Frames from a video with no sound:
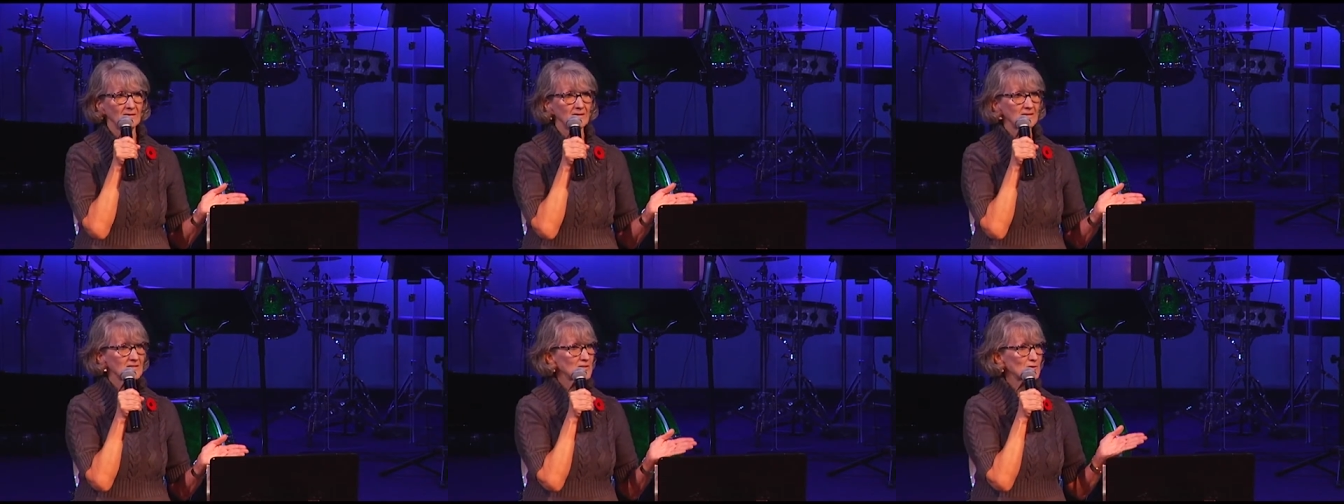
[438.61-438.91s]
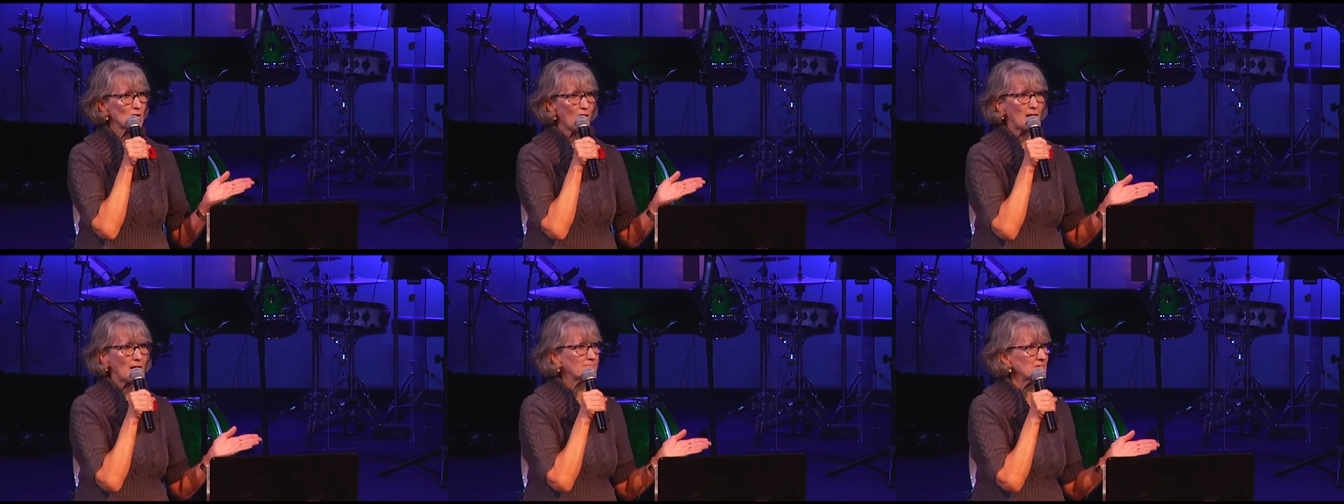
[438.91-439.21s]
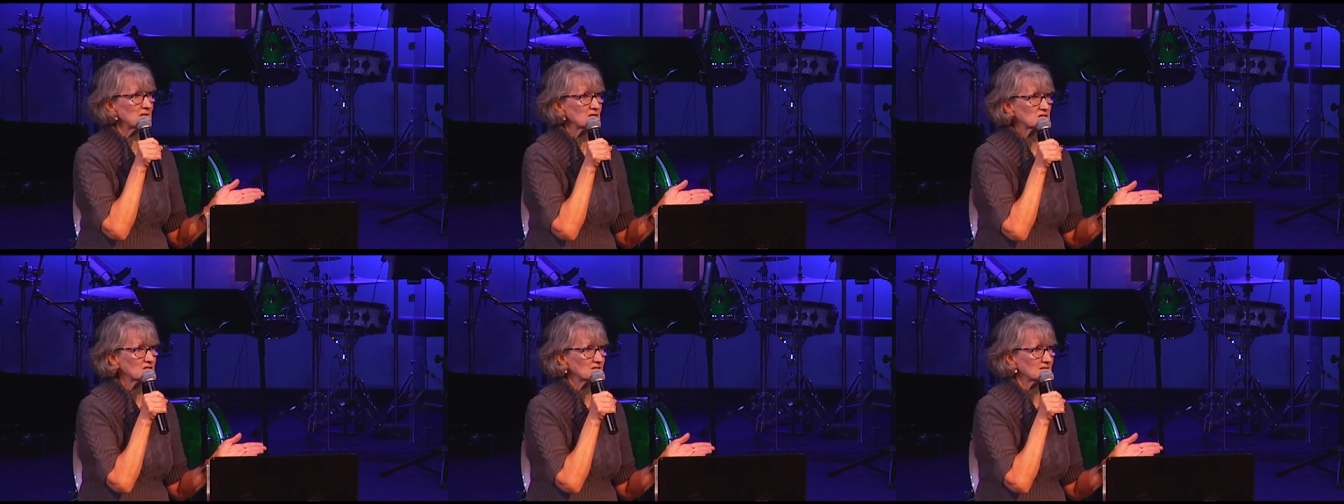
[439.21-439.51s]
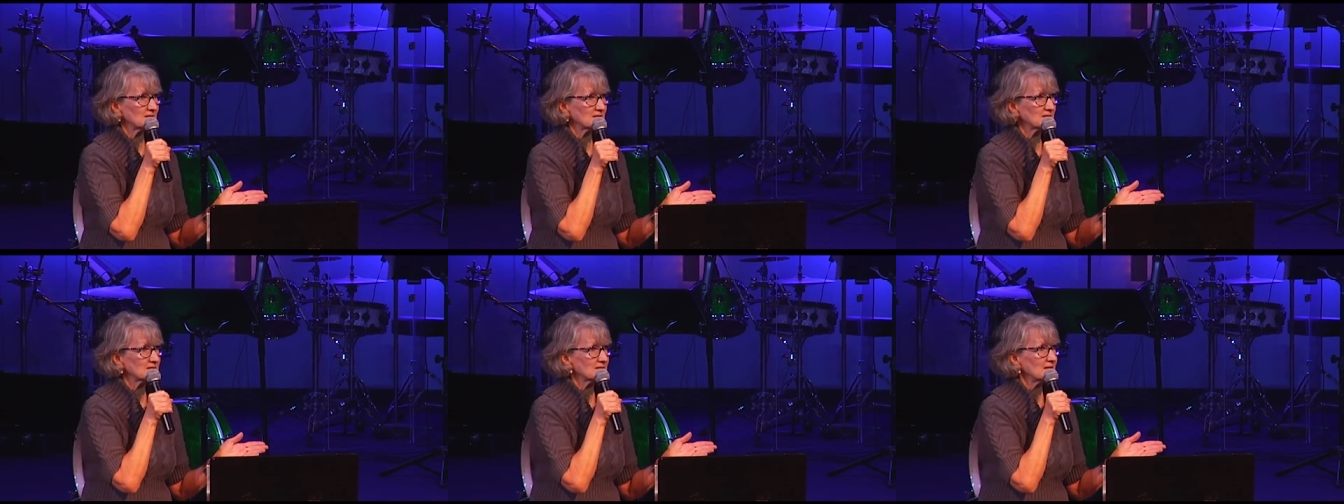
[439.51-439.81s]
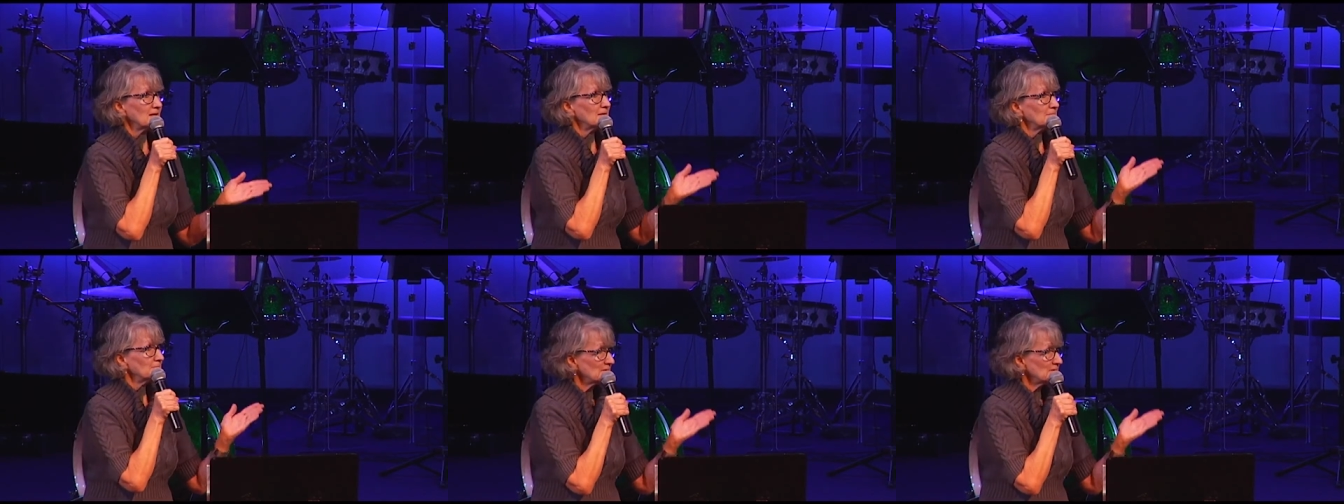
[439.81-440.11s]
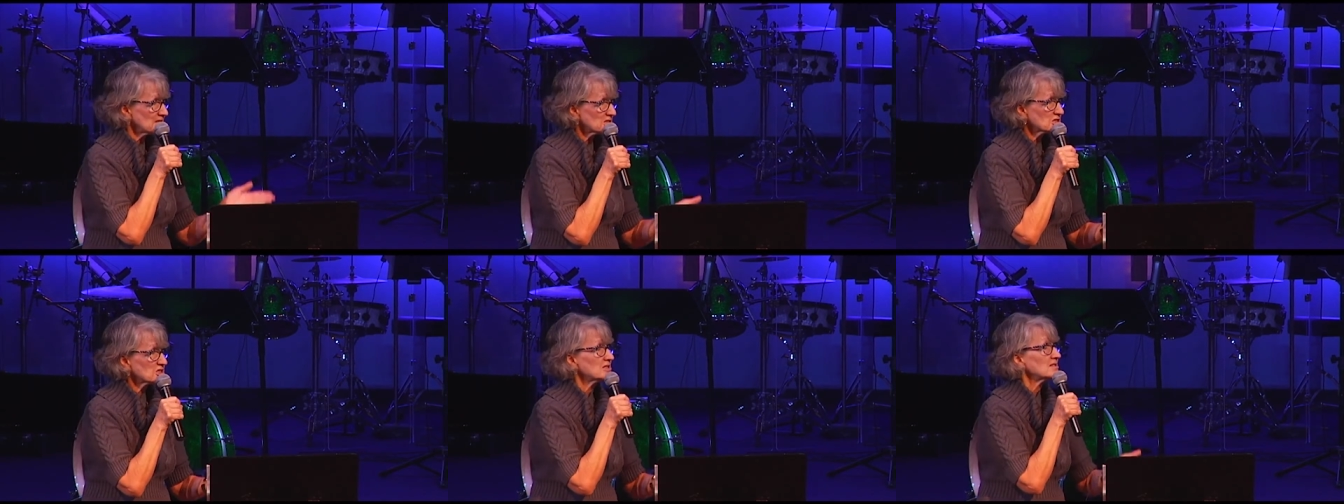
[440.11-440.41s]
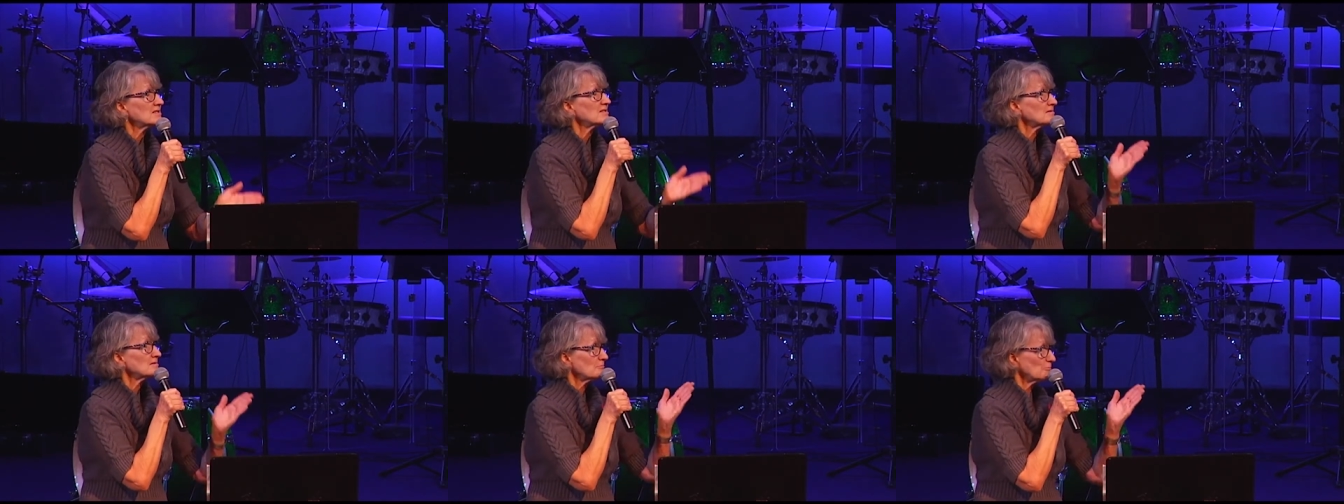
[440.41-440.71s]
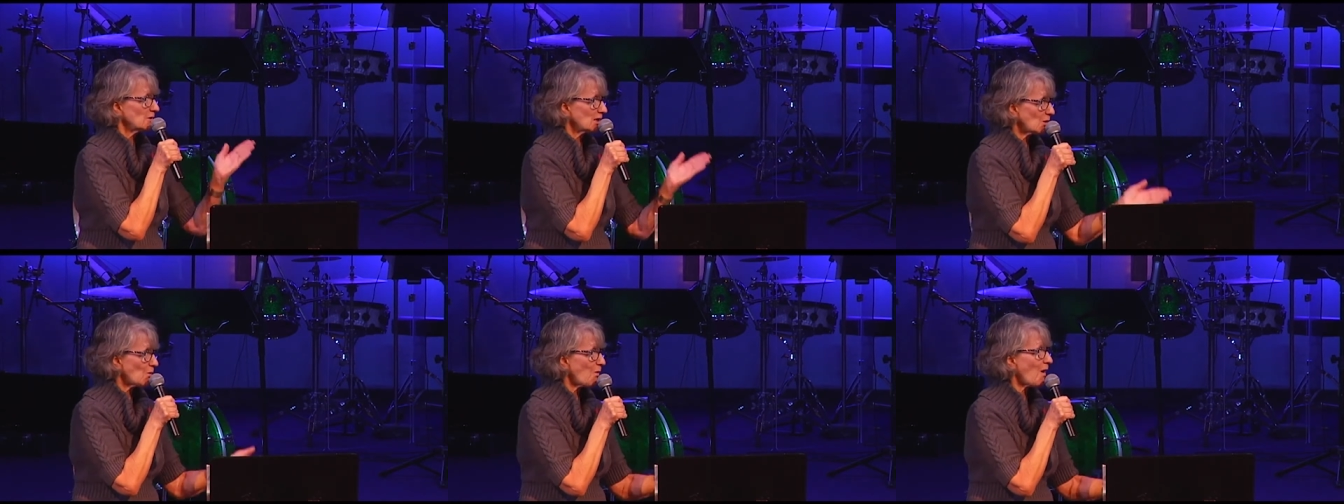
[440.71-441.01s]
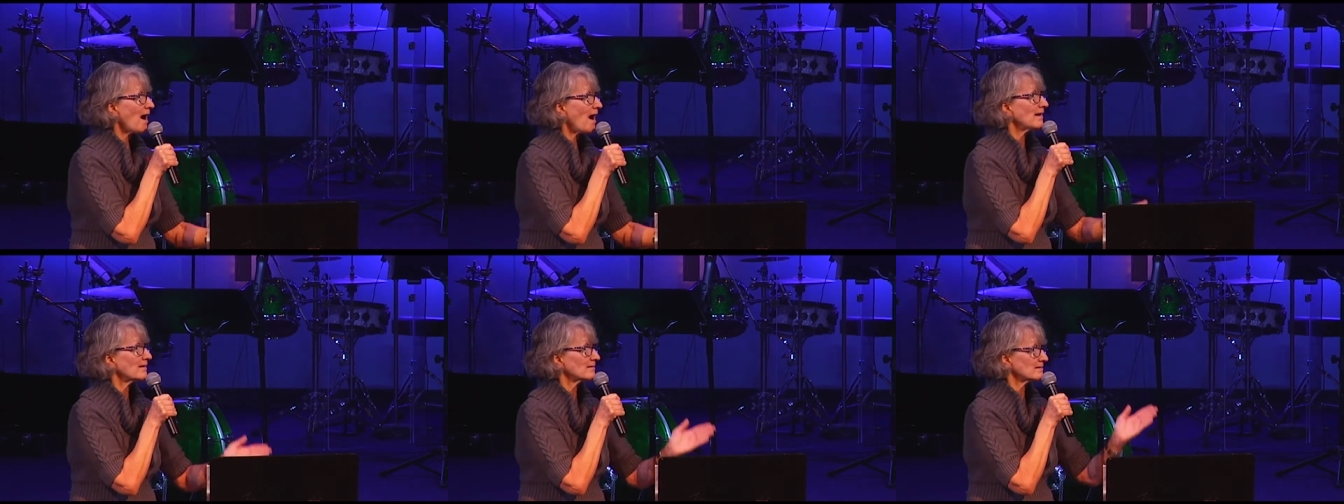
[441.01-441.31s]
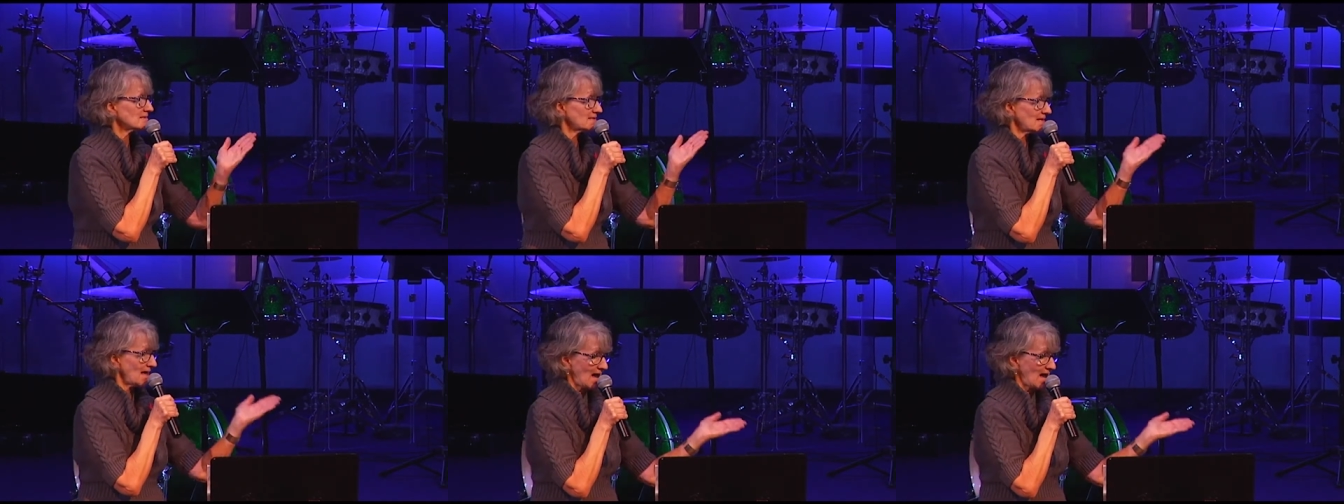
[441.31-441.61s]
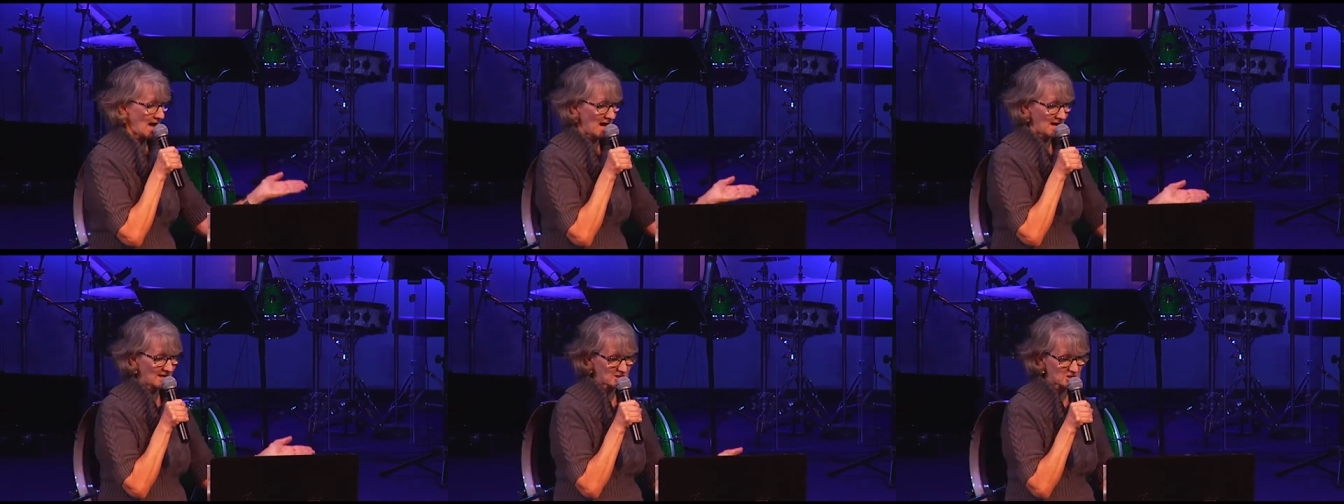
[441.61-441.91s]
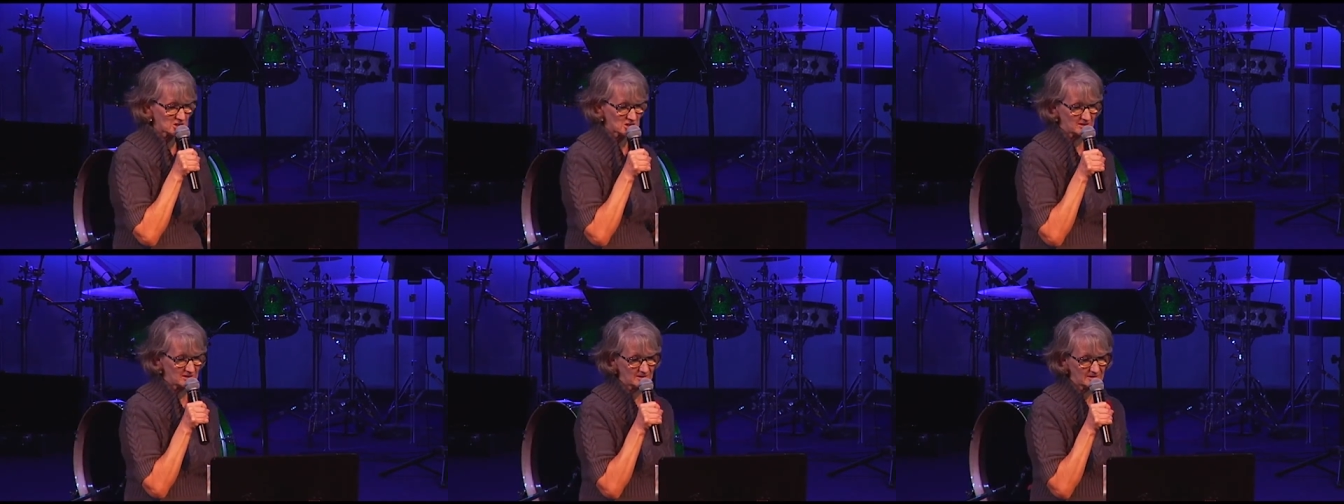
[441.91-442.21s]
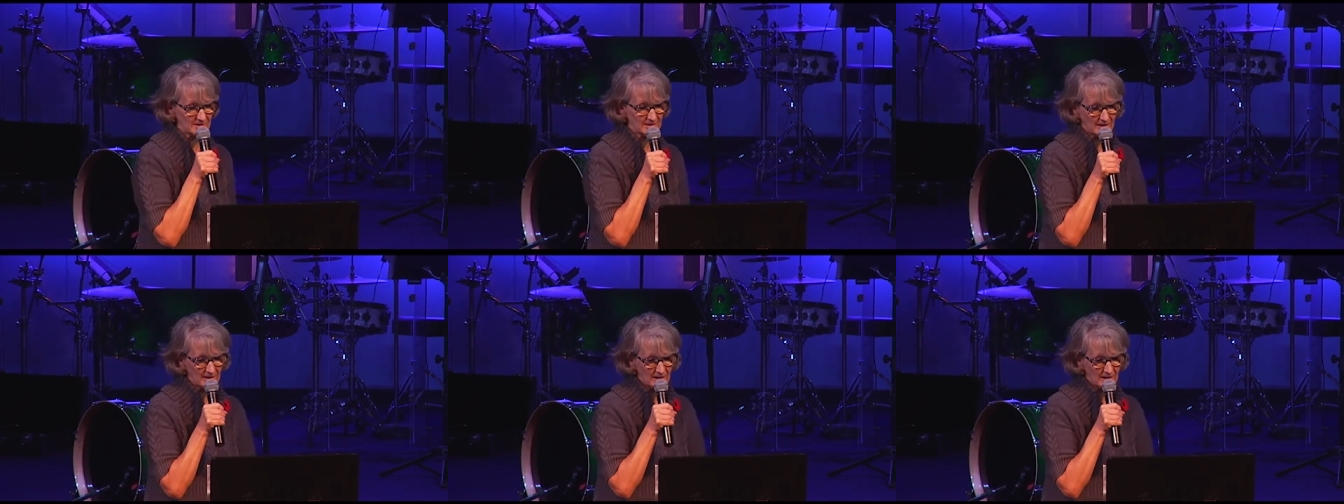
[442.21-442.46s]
It's not missions. Mission requires action.